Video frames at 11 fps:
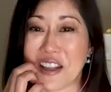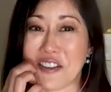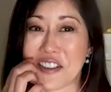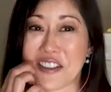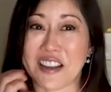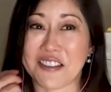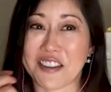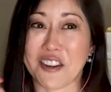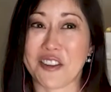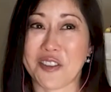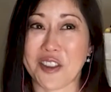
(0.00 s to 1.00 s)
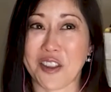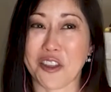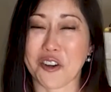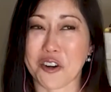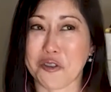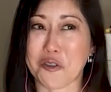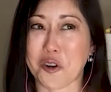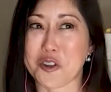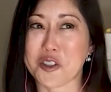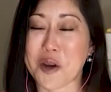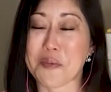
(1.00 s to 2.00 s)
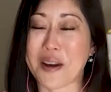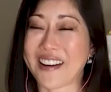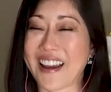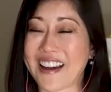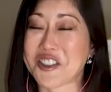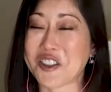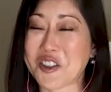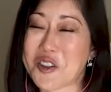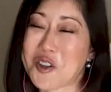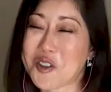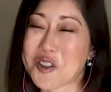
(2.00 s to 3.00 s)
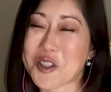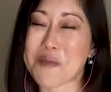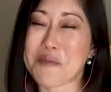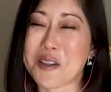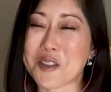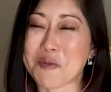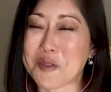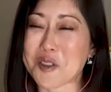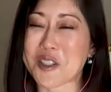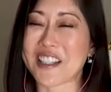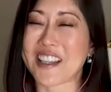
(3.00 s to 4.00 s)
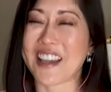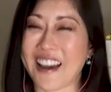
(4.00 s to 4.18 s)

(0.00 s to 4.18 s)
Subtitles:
that was the third or fourth time I had actually used that piece of music.